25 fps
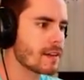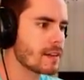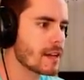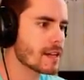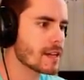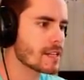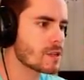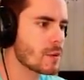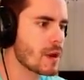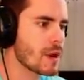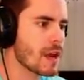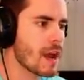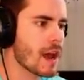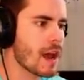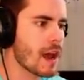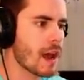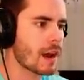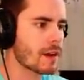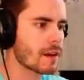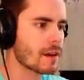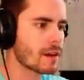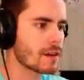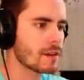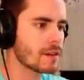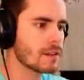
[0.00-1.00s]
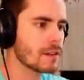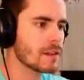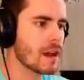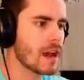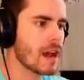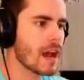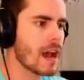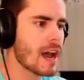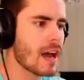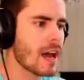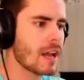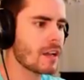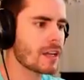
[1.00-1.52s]
Yes, we are!
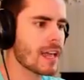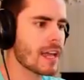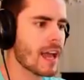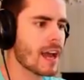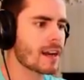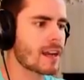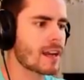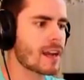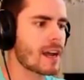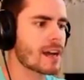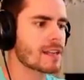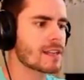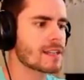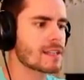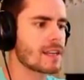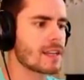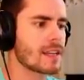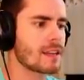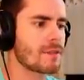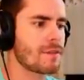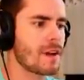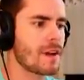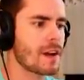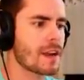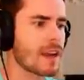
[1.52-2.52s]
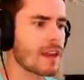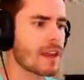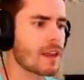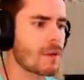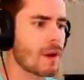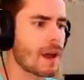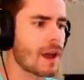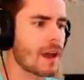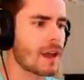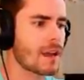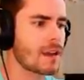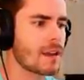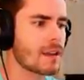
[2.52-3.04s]
Ah, look out, cars! Get the fuck out of the
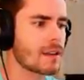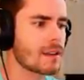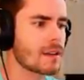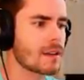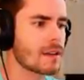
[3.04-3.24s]
way!